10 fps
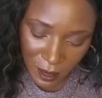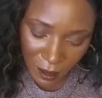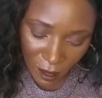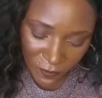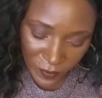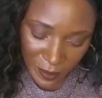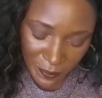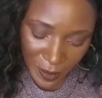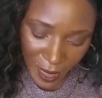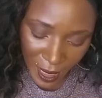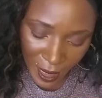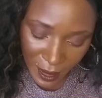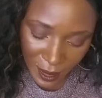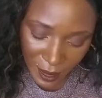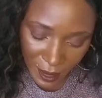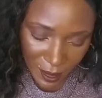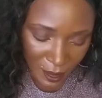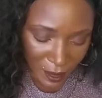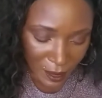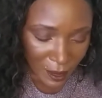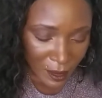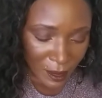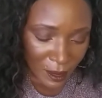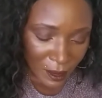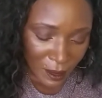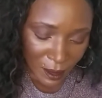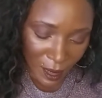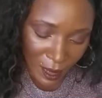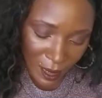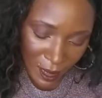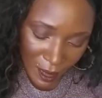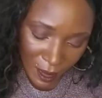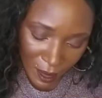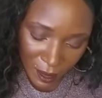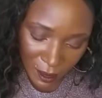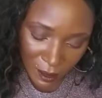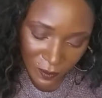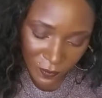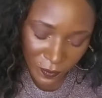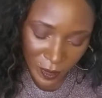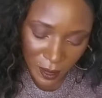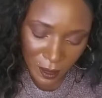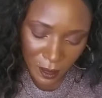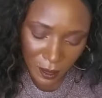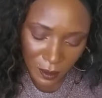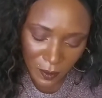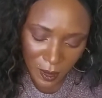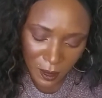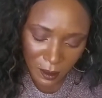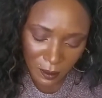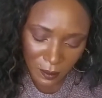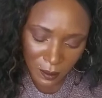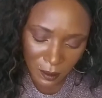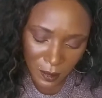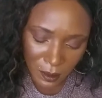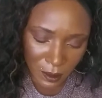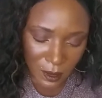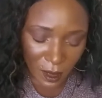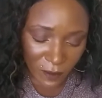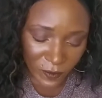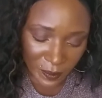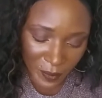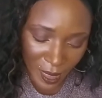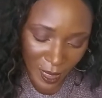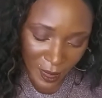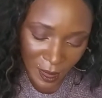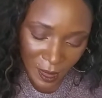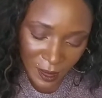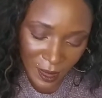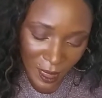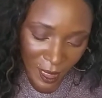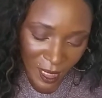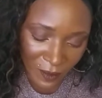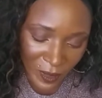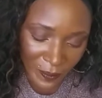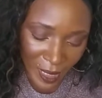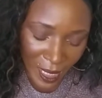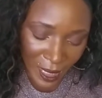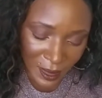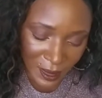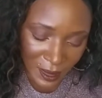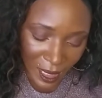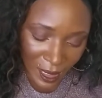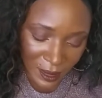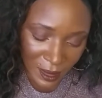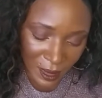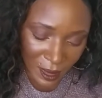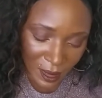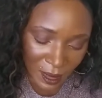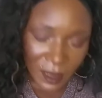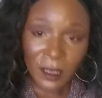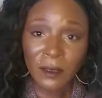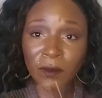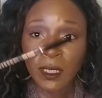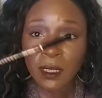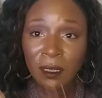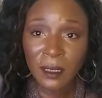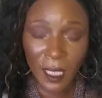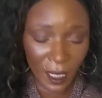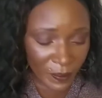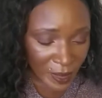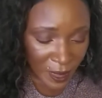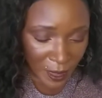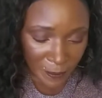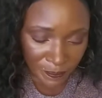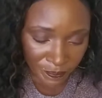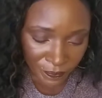soft and black i have what is this one soft and black then i have one by anastasia which is ebony